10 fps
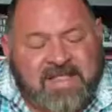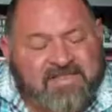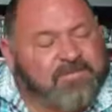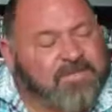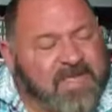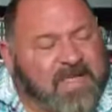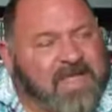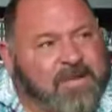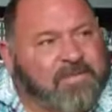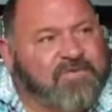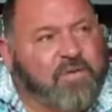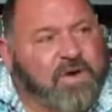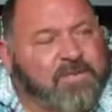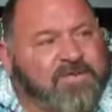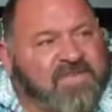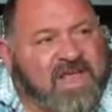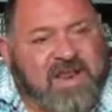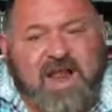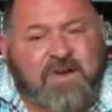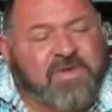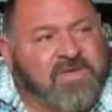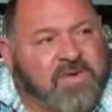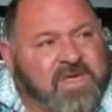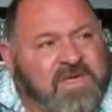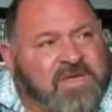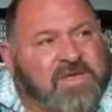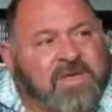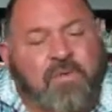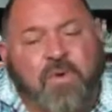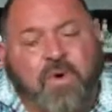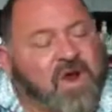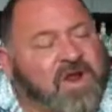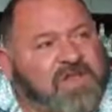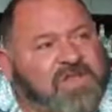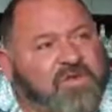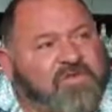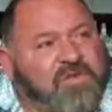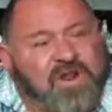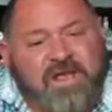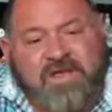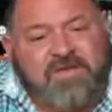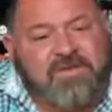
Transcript: Let's get that number to 40%. How do we do it? Well, what we're going to do is we're going to...